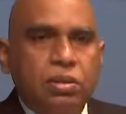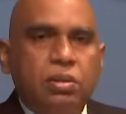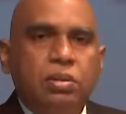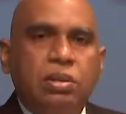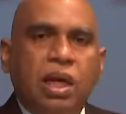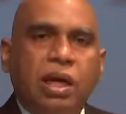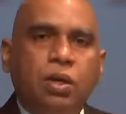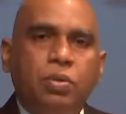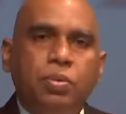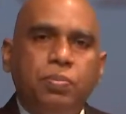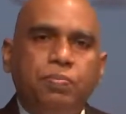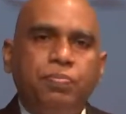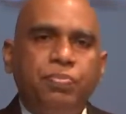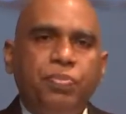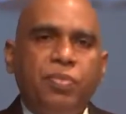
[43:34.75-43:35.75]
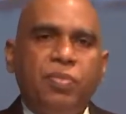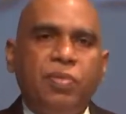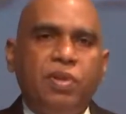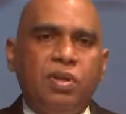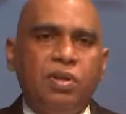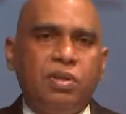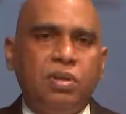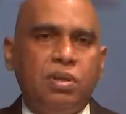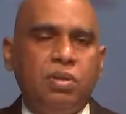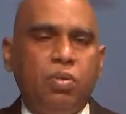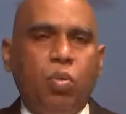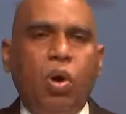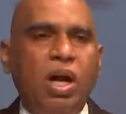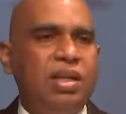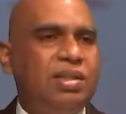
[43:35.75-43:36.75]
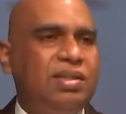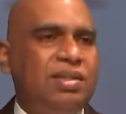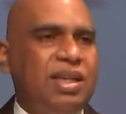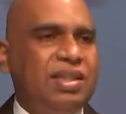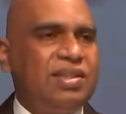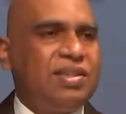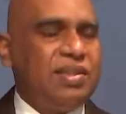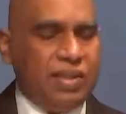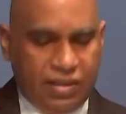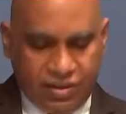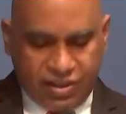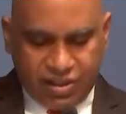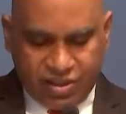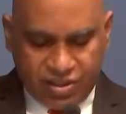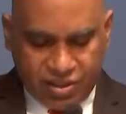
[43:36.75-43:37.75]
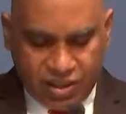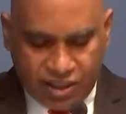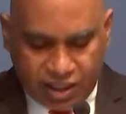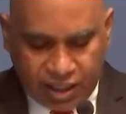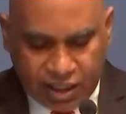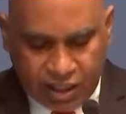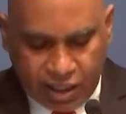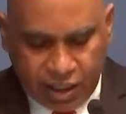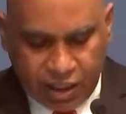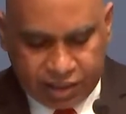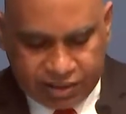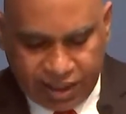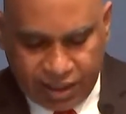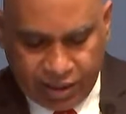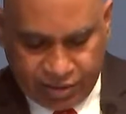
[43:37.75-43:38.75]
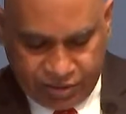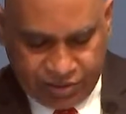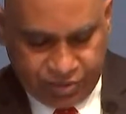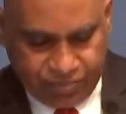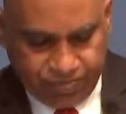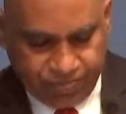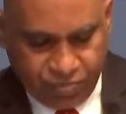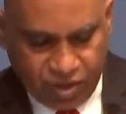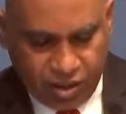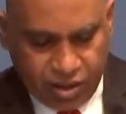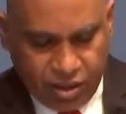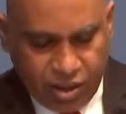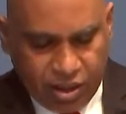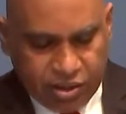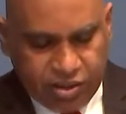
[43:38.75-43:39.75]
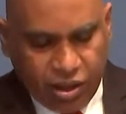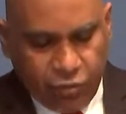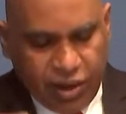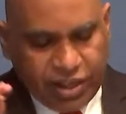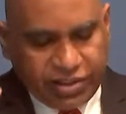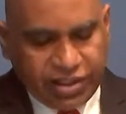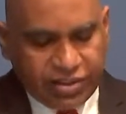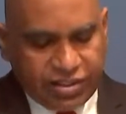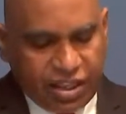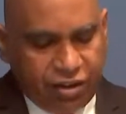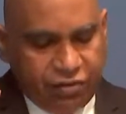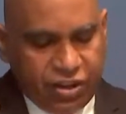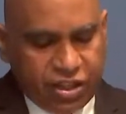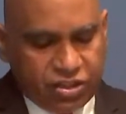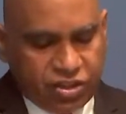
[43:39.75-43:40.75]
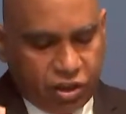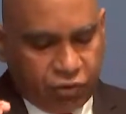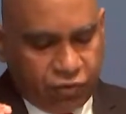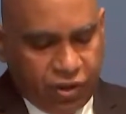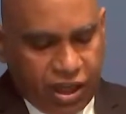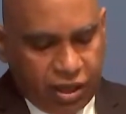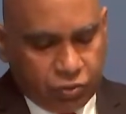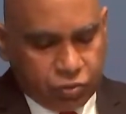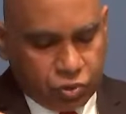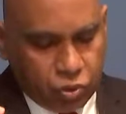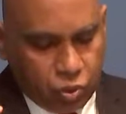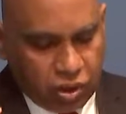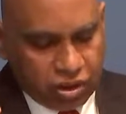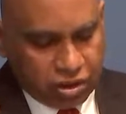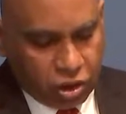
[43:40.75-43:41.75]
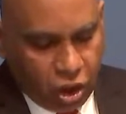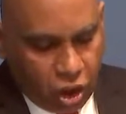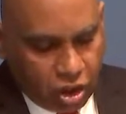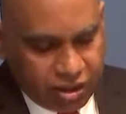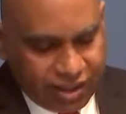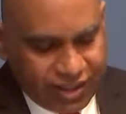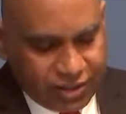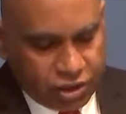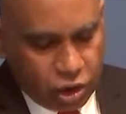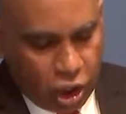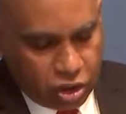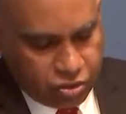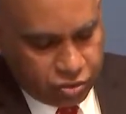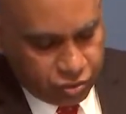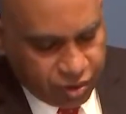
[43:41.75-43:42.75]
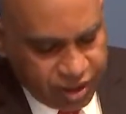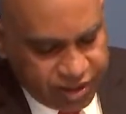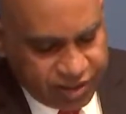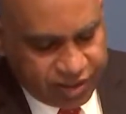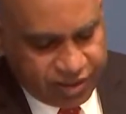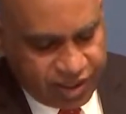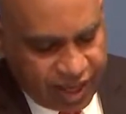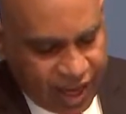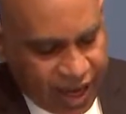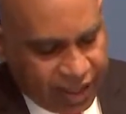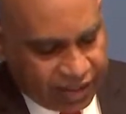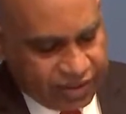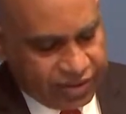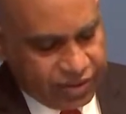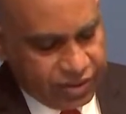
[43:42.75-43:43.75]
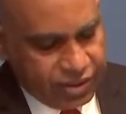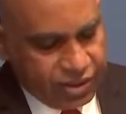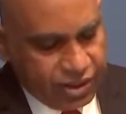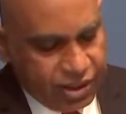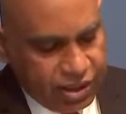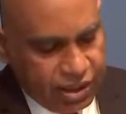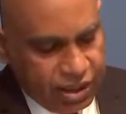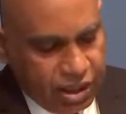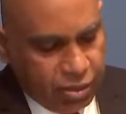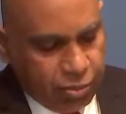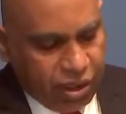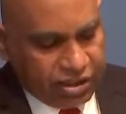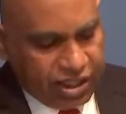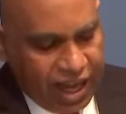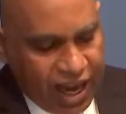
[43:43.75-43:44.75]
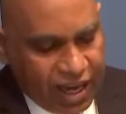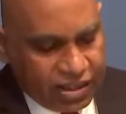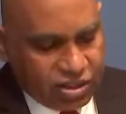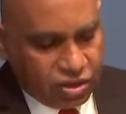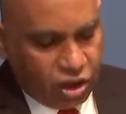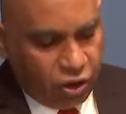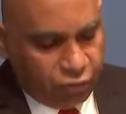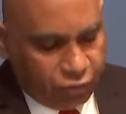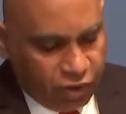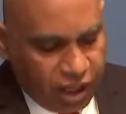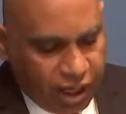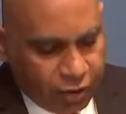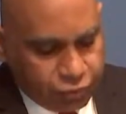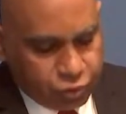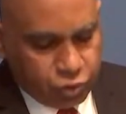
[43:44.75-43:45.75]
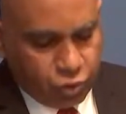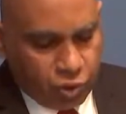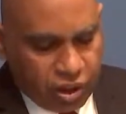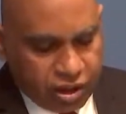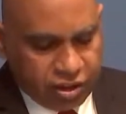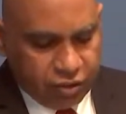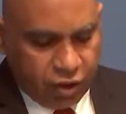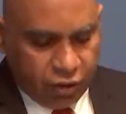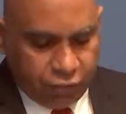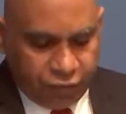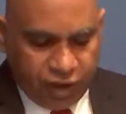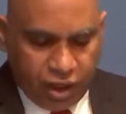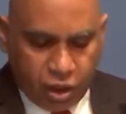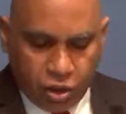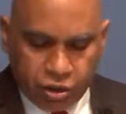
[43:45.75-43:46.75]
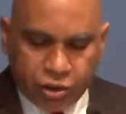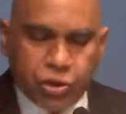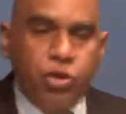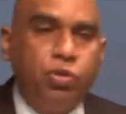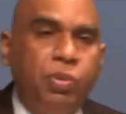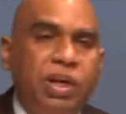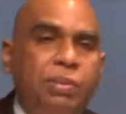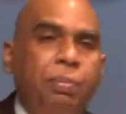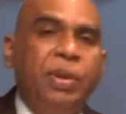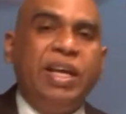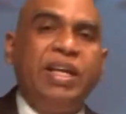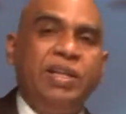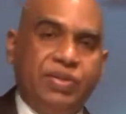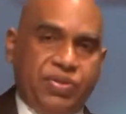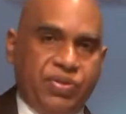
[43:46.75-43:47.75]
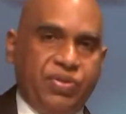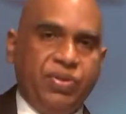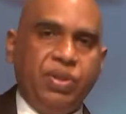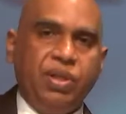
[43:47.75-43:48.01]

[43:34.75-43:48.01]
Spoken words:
Now, what does this tell us? The weightiest evidence of love toward God is not religious acts, but acts of love toward fellow human beings.